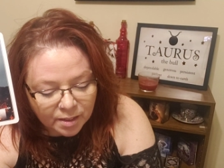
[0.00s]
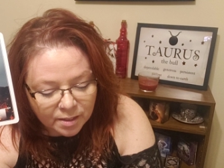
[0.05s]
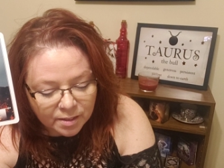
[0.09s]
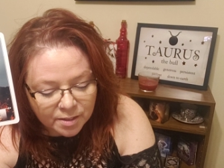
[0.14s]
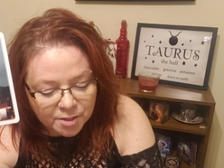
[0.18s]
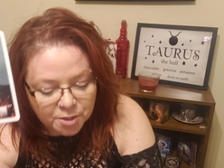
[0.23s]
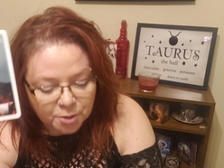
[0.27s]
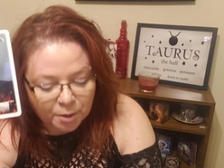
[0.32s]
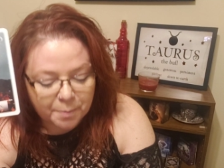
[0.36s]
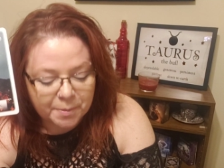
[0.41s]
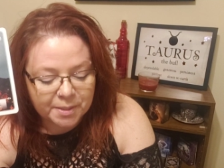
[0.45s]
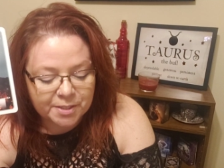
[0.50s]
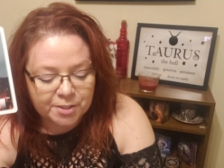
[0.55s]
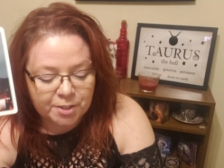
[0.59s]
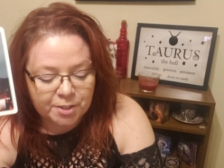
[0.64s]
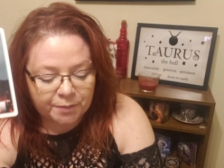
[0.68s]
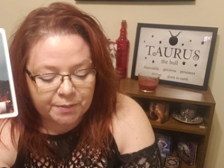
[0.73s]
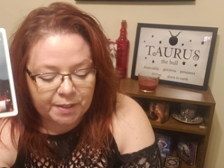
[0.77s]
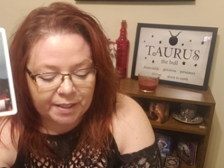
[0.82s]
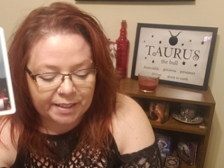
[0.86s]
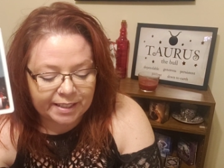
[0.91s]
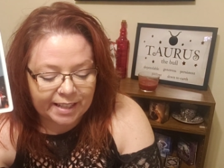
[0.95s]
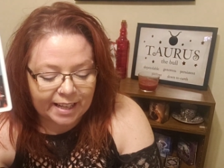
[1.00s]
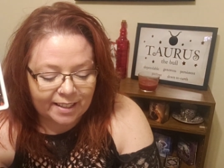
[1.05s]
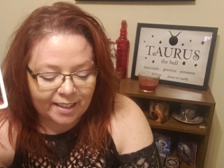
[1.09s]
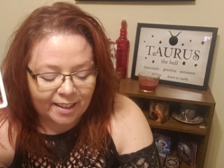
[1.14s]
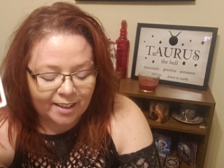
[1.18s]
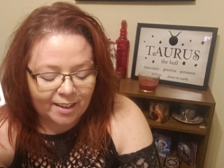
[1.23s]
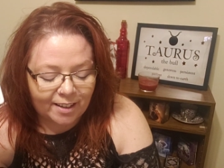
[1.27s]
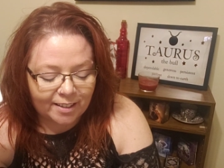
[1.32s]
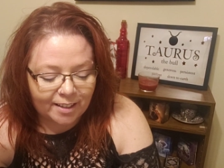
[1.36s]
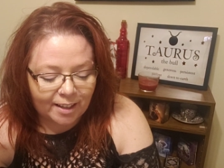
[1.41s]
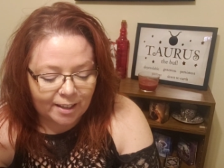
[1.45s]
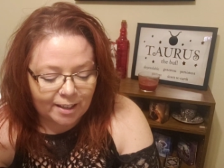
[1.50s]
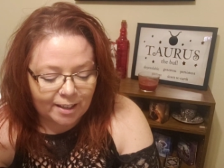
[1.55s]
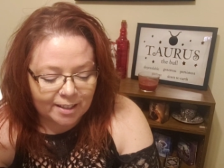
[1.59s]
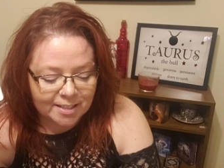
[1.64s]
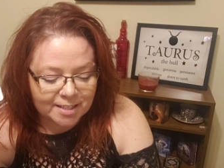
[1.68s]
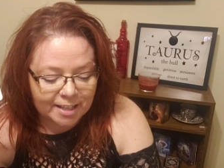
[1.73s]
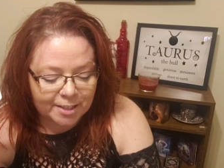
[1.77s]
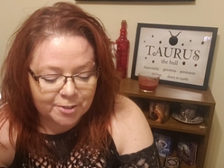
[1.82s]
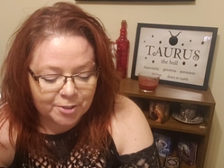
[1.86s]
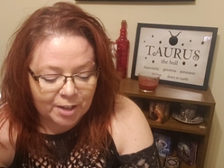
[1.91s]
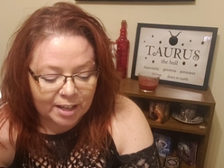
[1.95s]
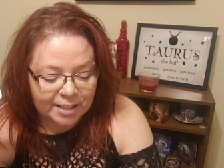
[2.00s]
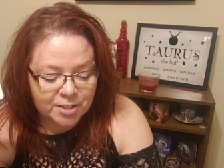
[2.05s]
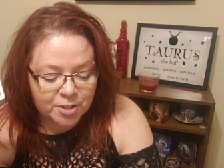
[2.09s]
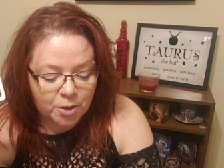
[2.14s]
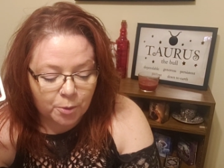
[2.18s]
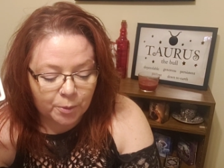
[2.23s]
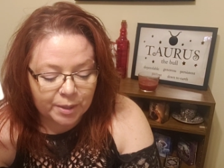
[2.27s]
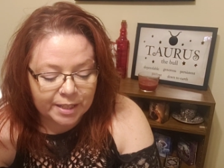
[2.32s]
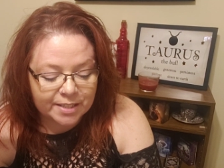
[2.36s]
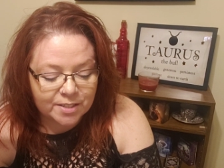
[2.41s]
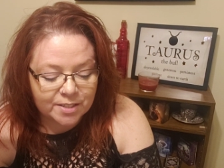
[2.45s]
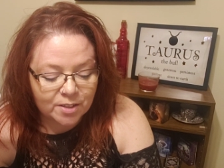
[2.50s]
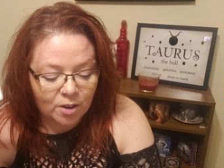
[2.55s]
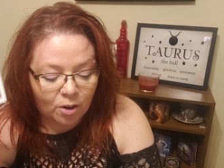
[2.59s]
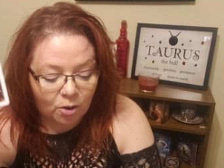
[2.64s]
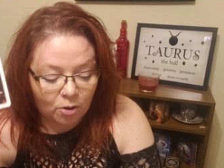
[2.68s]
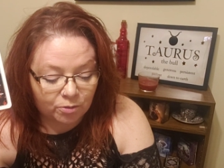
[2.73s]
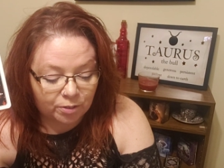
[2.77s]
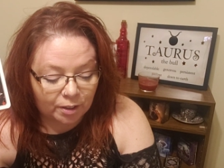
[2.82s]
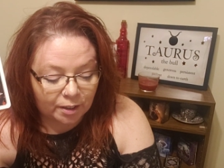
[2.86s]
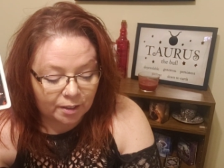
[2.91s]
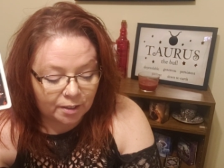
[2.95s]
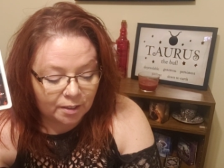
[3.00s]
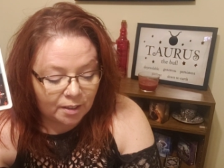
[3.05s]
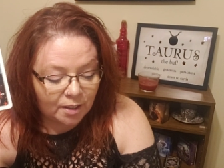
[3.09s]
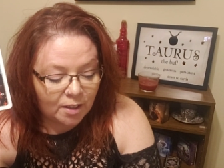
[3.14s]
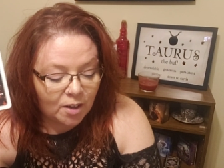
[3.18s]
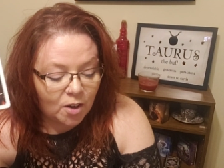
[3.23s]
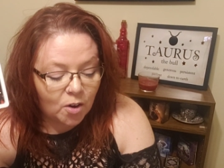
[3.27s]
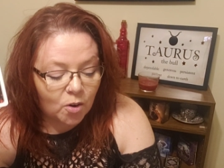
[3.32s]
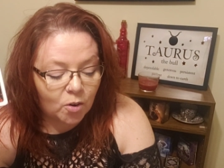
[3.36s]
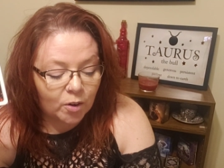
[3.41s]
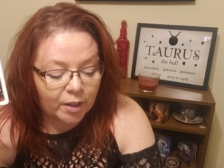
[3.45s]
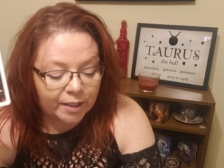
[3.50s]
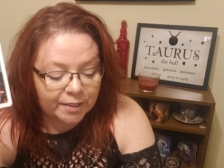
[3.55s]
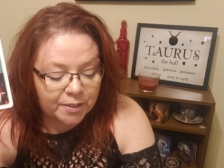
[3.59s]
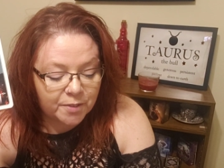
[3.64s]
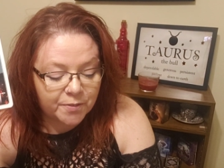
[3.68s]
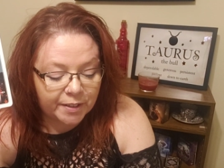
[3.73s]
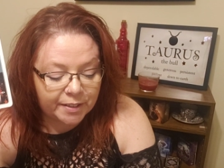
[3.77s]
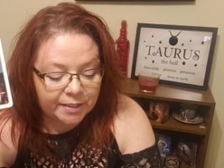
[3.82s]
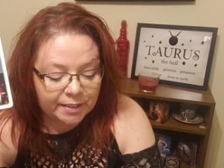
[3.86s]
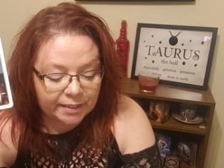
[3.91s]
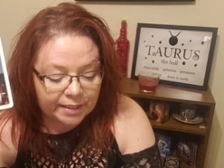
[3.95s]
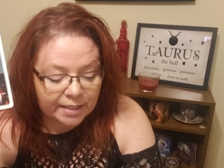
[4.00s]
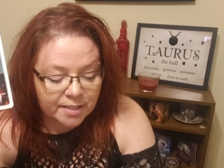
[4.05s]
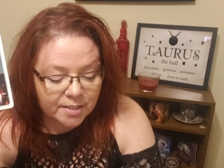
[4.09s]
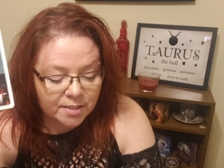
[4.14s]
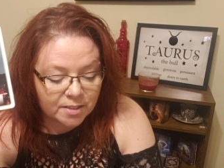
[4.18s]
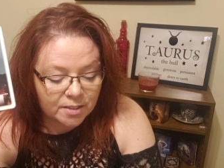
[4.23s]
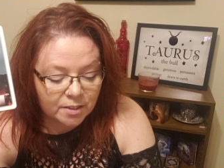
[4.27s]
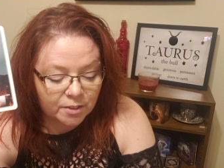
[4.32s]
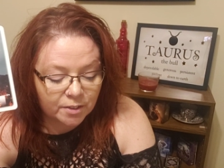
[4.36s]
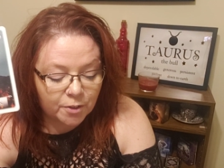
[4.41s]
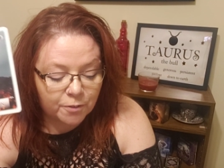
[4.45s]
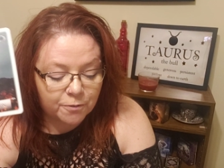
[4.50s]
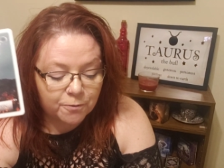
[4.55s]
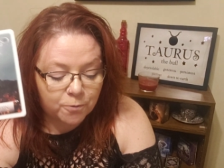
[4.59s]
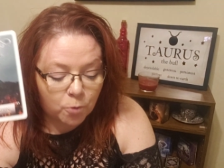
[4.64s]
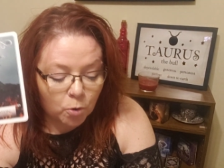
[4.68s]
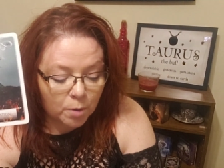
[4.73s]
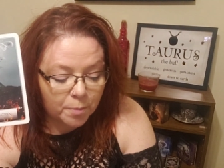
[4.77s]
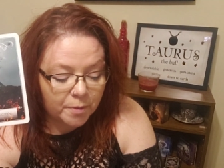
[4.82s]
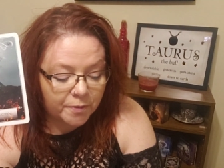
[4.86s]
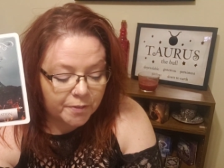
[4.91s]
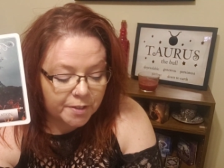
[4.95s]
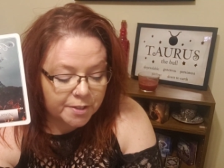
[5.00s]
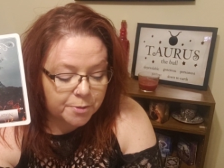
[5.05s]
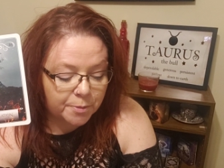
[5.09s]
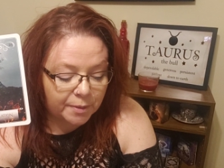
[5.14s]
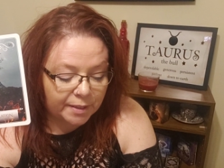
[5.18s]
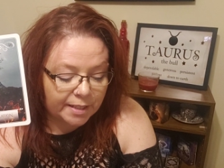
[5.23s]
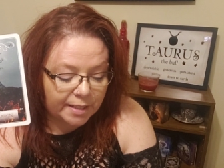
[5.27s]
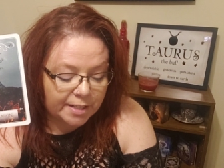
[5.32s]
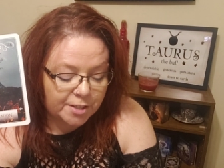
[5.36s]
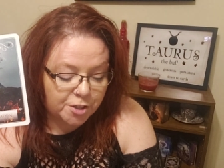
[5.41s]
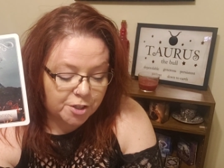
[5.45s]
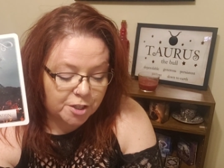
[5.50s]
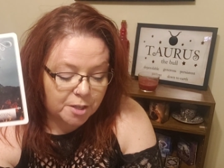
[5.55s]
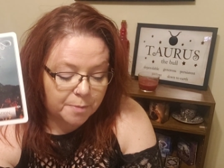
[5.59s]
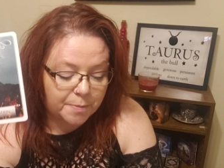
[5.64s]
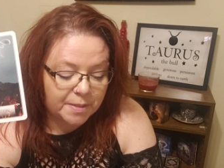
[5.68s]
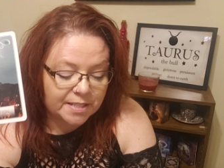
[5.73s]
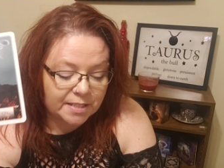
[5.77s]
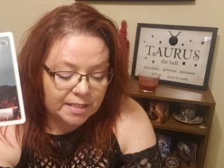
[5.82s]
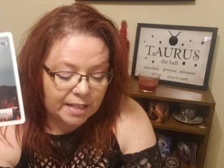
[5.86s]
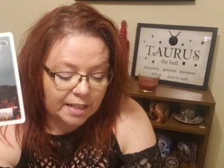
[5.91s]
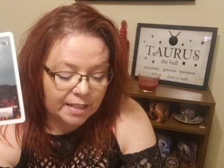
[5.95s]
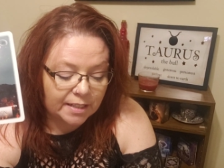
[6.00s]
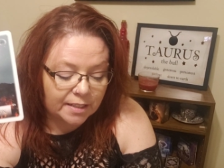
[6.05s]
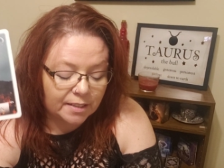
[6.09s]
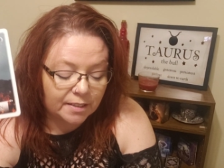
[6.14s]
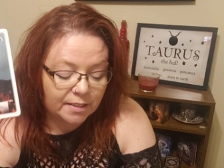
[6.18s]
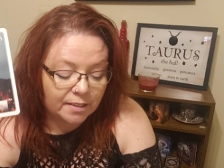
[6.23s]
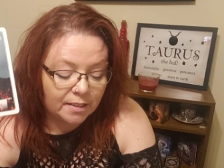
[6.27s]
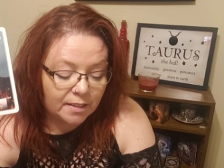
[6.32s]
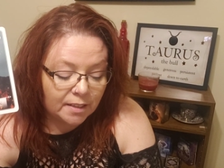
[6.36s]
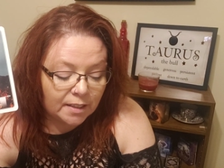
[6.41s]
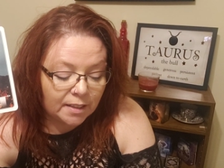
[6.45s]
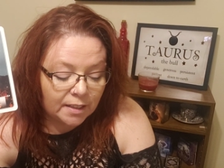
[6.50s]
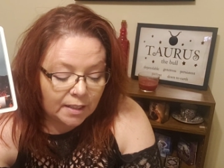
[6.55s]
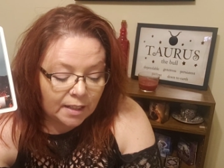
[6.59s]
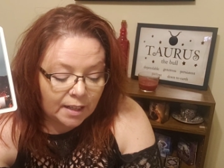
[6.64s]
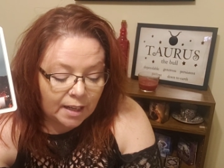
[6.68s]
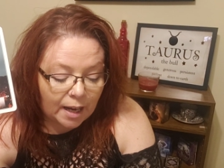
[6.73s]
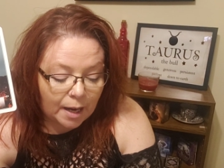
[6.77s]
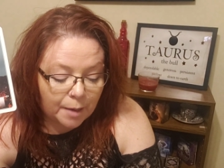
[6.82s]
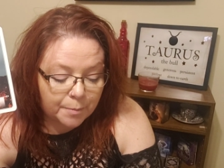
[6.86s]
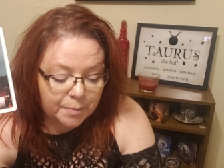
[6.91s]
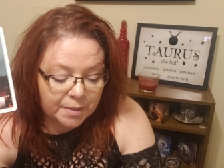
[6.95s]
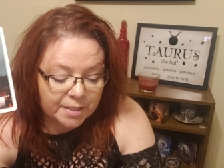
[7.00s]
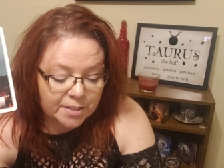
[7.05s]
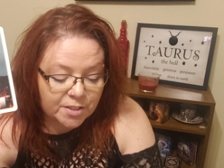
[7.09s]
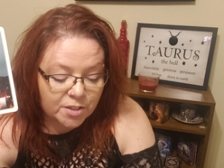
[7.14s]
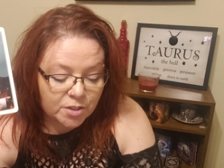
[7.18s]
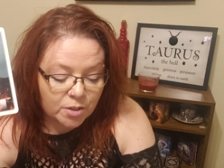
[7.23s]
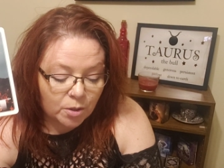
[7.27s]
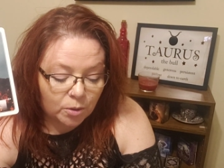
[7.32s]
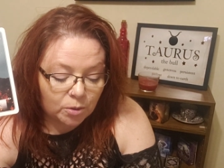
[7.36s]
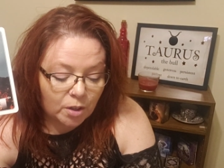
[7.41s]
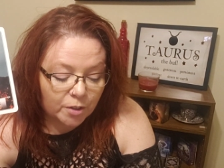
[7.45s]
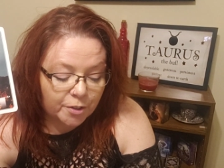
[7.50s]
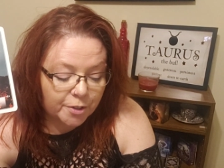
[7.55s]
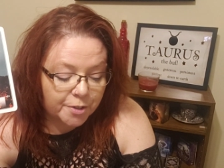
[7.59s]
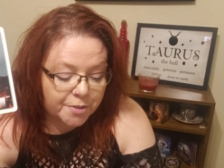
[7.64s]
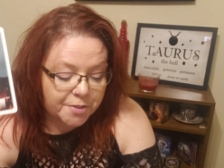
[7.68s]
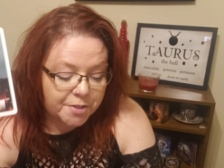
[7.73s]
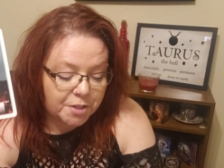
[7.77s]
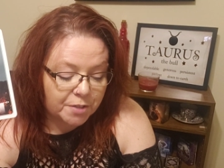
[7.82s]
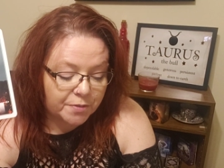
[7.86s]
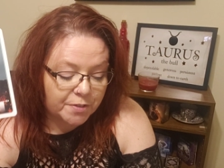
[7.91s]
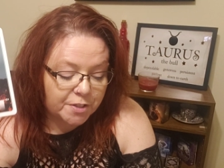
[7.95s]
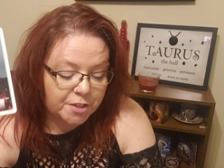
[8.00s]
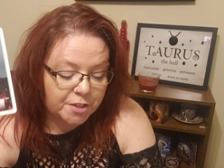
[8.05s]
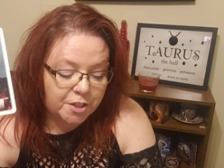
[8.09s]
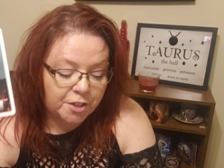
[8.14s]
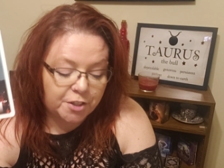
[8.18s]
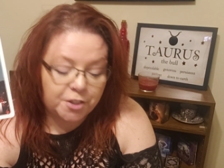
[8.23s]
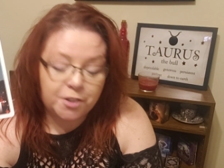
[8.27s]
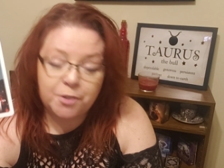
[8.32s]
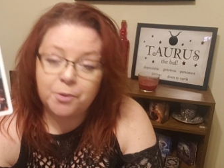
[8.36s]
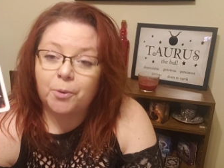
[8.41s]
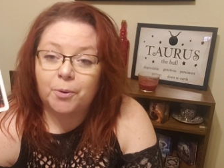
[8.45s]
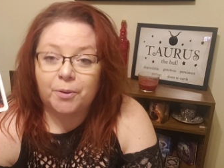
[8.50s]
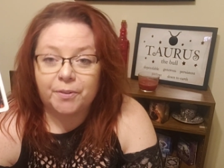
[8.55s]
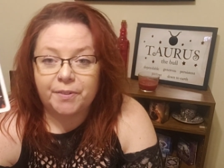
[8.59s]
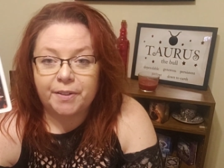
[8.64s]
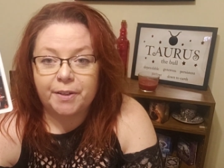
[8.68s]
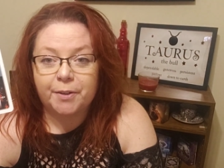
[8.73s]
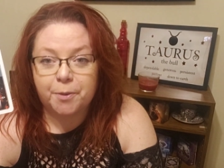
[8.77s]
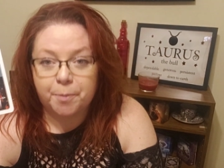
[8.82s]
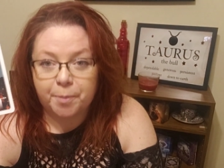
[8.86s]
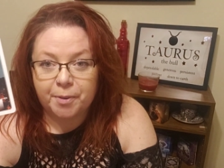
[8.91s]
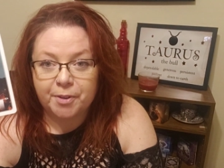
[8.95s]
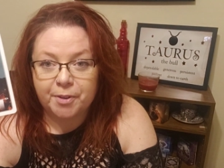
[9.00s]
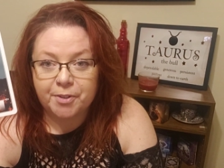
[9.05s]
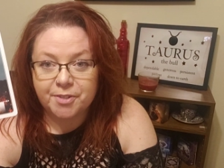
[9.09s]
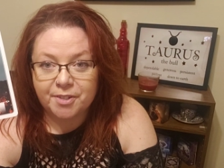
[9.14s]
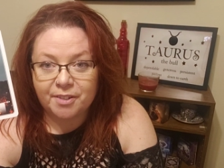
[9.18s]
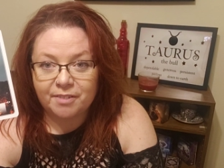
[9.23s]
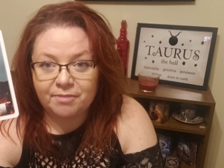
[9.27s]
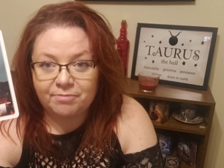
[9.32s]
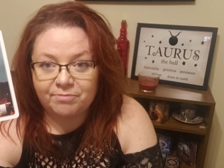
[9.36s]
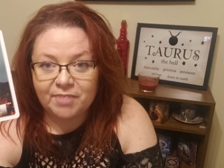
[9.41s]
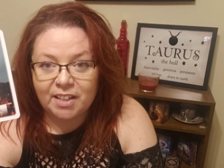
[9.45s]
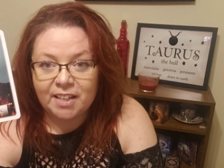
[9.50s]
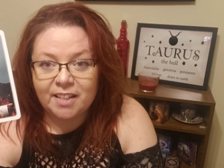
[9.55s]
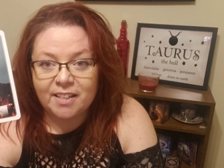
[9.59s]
Sorry, I'm going to start that again. I got sidetracked. So it's over, or at the very least, the form of this relationship has taken is no longer of service to you or the other person.